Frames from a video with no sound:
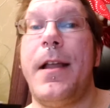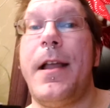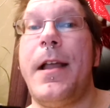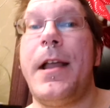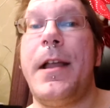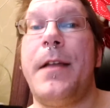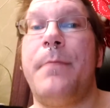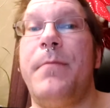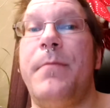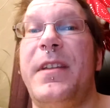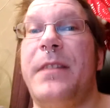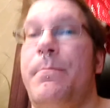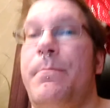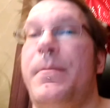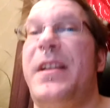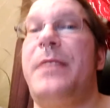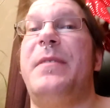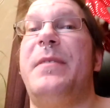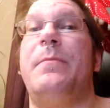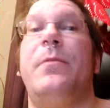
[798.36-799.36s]
And
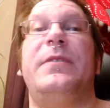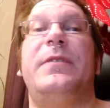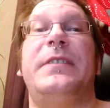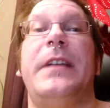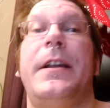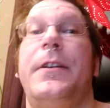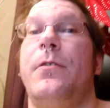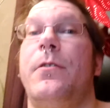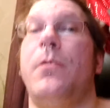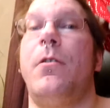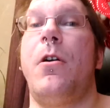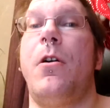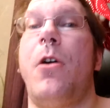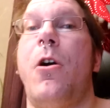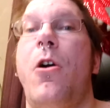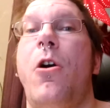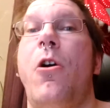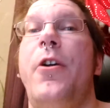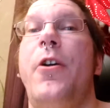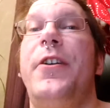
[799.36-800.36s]
many people say,
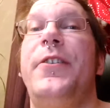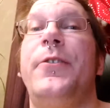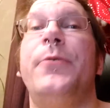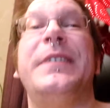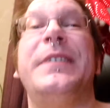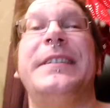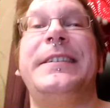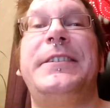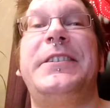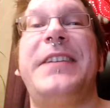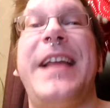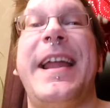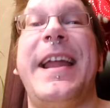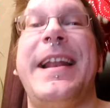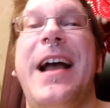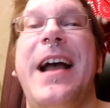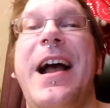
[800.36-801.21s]
are you insane?